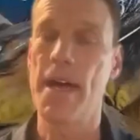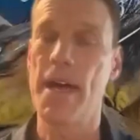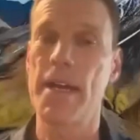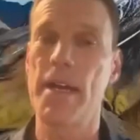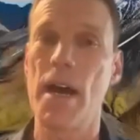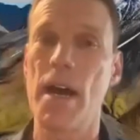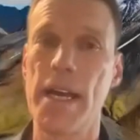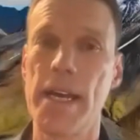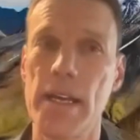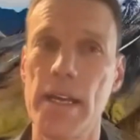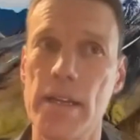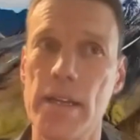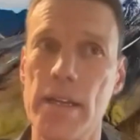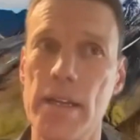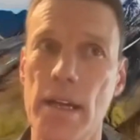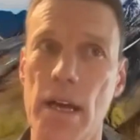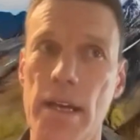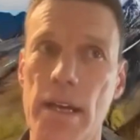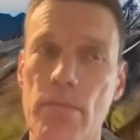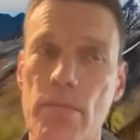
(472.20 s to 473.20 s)

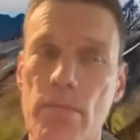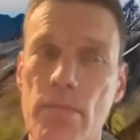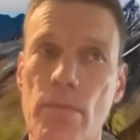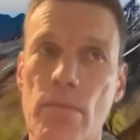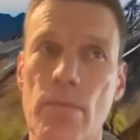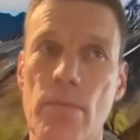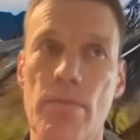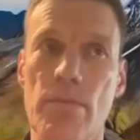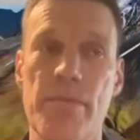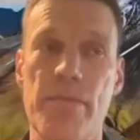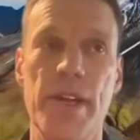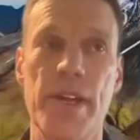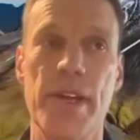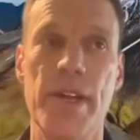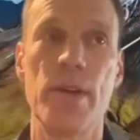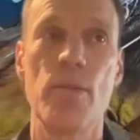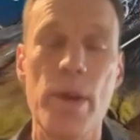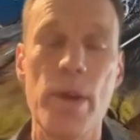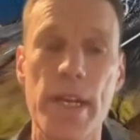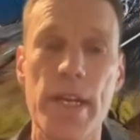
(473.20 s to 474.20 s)
I
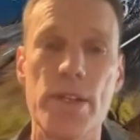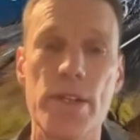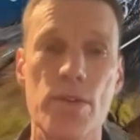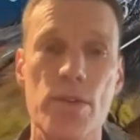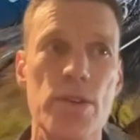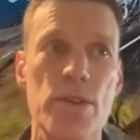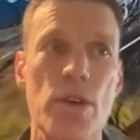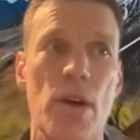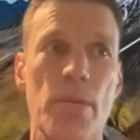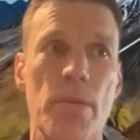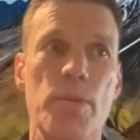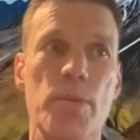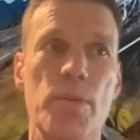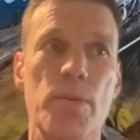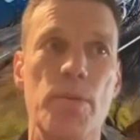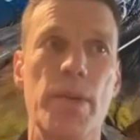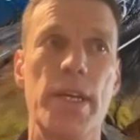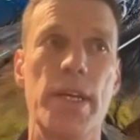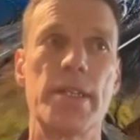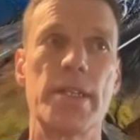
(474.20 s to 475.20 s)
think we need to adopt.
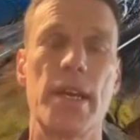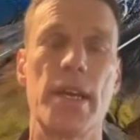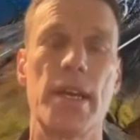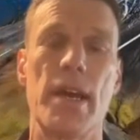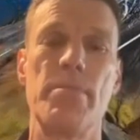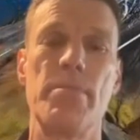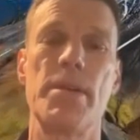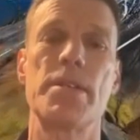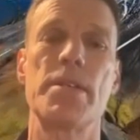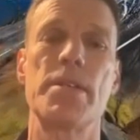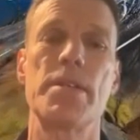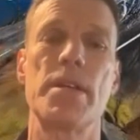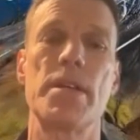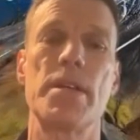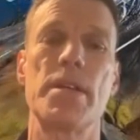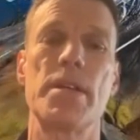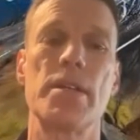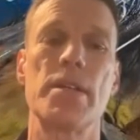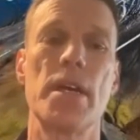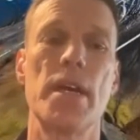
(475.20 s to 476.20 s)
We need to get
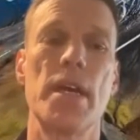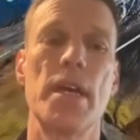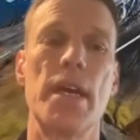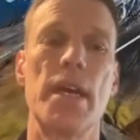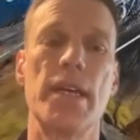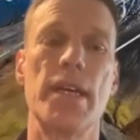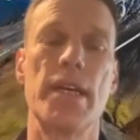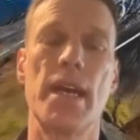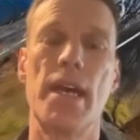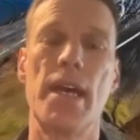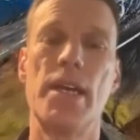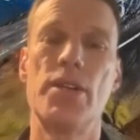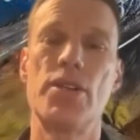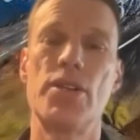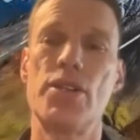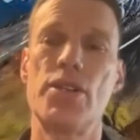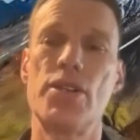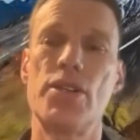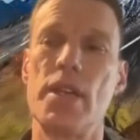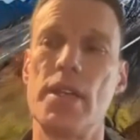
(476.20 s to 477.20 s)
businesses
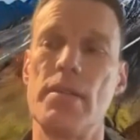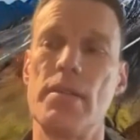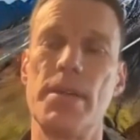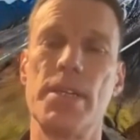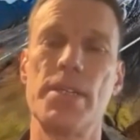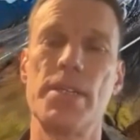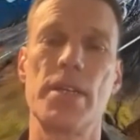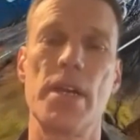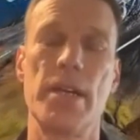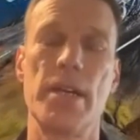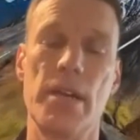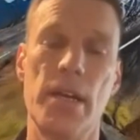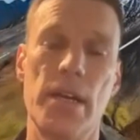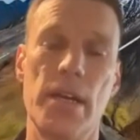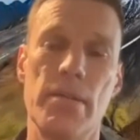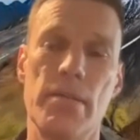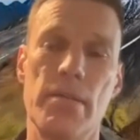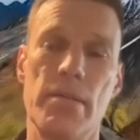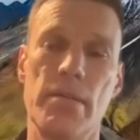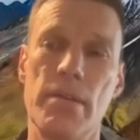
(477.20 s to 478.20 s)
engaged in business
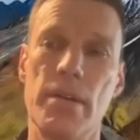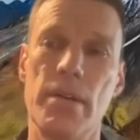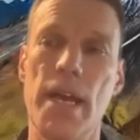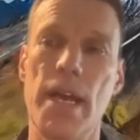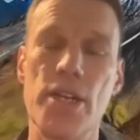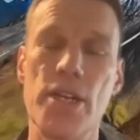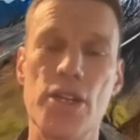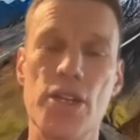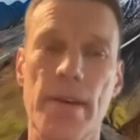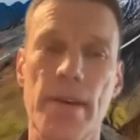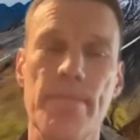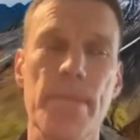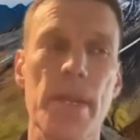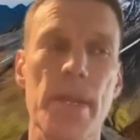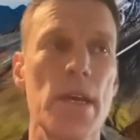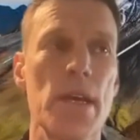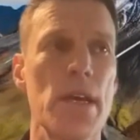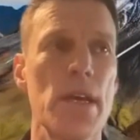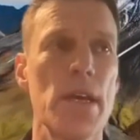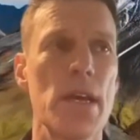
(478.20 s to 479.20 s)
in nature
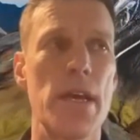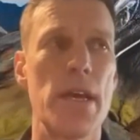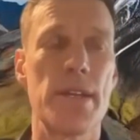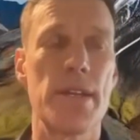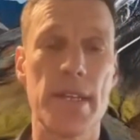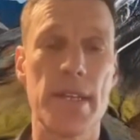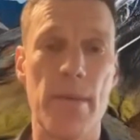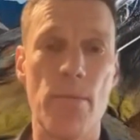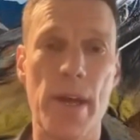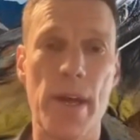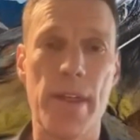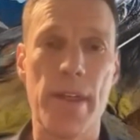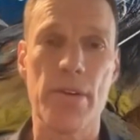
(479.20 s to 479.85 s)
in the same way